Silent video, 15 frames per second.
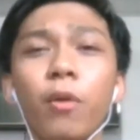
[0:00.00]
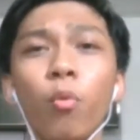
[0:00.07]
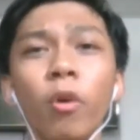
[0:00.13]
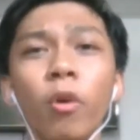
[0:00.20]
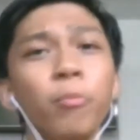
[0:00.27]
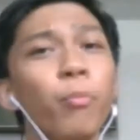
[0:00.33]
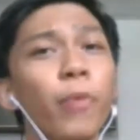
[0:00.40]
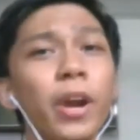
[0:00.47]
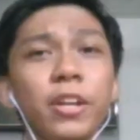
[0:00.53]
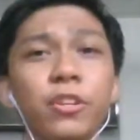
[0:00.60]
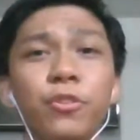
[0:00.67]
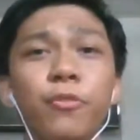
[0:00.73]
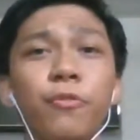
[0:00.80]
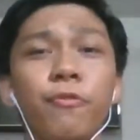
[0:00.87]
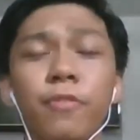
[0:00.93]
what
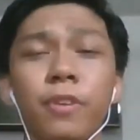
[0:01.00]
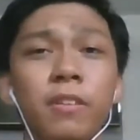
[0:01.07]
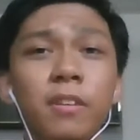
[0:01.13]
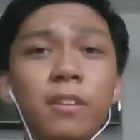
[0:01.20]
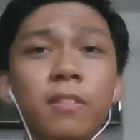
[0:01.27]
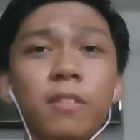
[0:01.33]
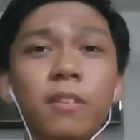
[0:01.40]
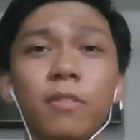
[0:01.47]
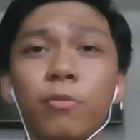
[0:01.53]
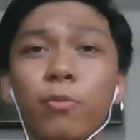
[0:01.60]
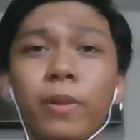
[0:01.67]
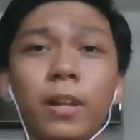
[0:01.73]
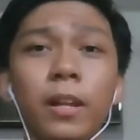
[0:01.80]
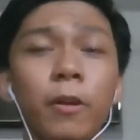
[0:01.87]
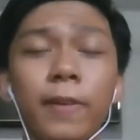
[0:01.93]
branch of physics is
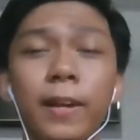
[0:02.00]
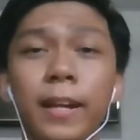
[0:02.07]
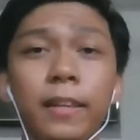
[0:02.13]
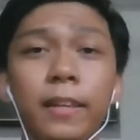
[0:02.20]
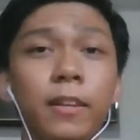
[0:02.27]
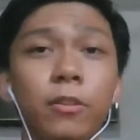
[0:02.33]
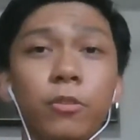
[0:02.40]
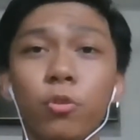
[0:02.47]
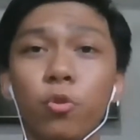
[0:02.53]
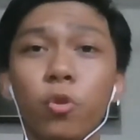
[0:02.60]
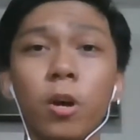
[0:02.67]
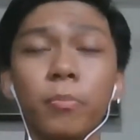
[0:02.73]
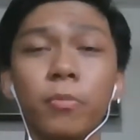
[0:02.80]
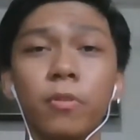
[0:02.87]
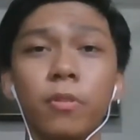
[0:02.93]
really related to
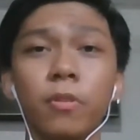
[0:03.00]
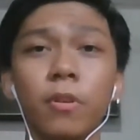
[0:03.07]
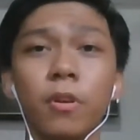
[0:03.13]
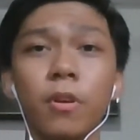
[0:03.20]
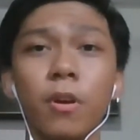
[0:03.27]
drums.